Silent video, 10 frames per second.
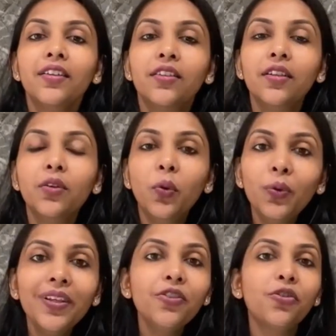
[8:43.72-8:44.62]
The
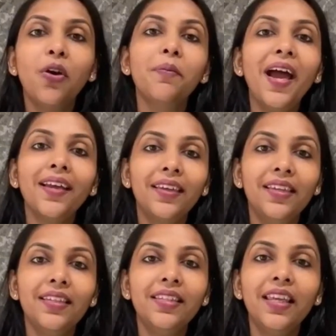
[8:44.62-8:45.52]
only drawback
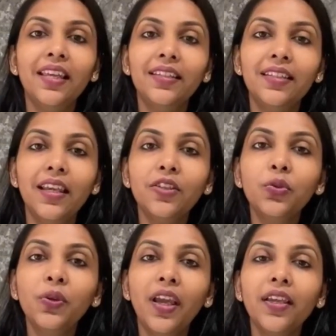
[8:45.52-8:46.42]
is they can tend
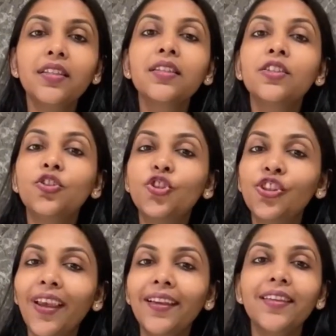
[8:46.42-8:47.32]
to get
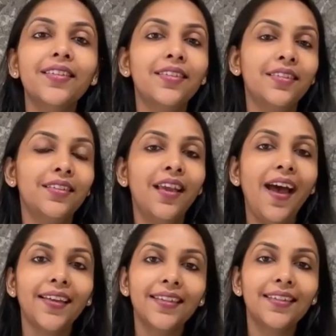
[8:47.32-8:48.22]
jealous
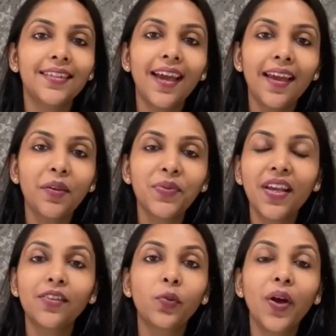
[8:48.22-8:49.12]
at times.
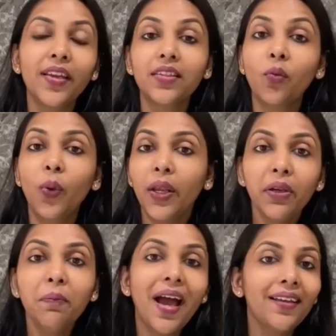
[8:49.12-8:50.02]
Otherwise, a
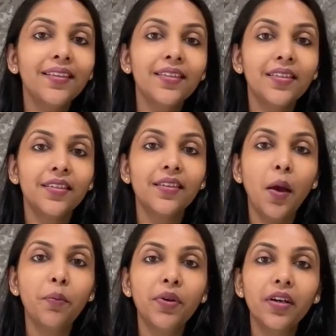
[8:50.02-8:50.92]
very balanced
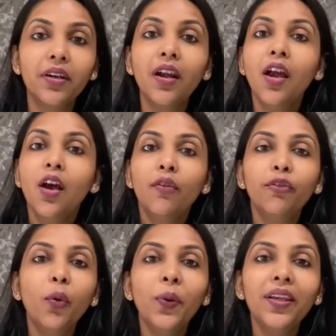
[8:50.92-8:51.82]
number,
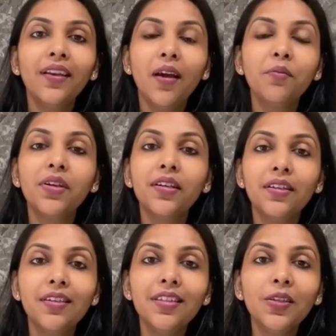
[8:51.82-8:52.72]
flowy number,
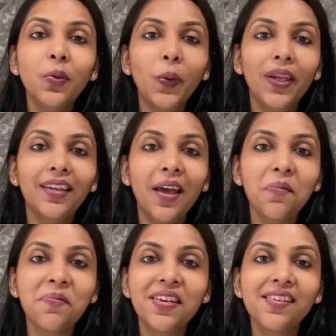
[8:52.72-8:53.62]
easygoing
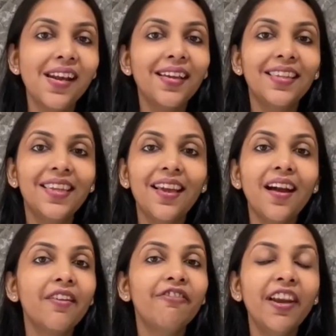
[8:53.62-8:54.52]
number, and they
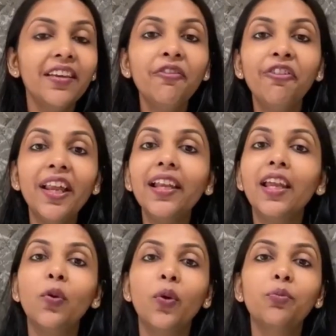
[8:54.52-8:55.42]
are very well
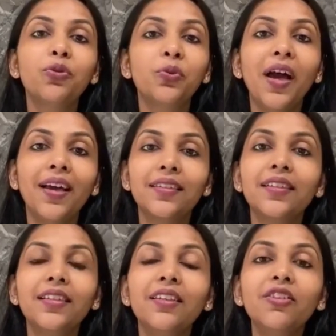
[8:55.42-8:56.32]
equipped to
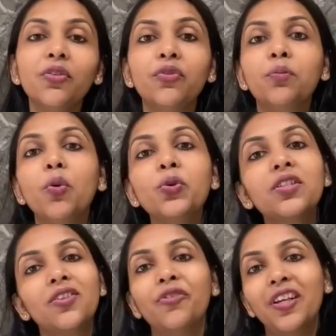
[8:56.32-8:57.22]
handle even of the
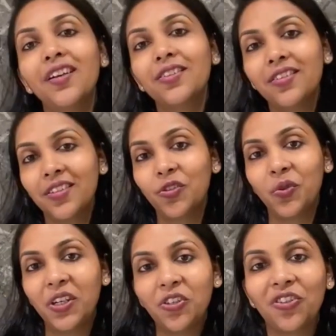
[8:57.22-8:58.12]
most difficult
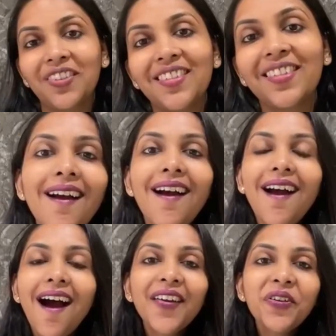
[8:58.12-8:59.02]
situations.
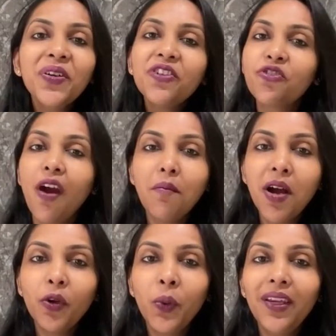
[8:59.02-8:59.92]
Are you a
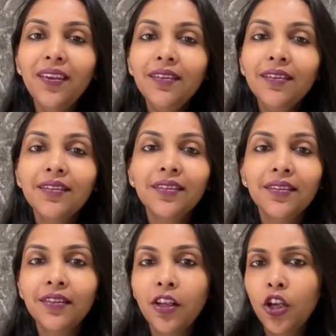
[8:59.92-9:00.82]
drama queen?
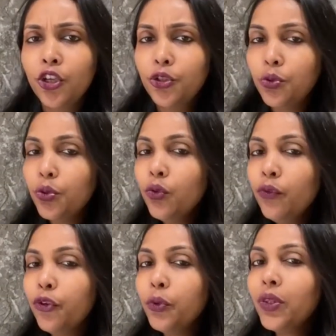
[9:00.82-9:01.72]
Do
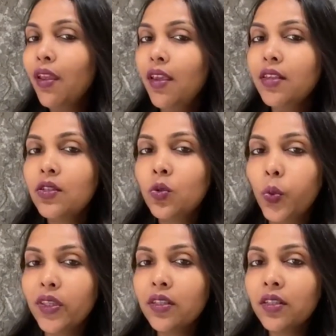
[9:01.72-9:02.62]
you view things with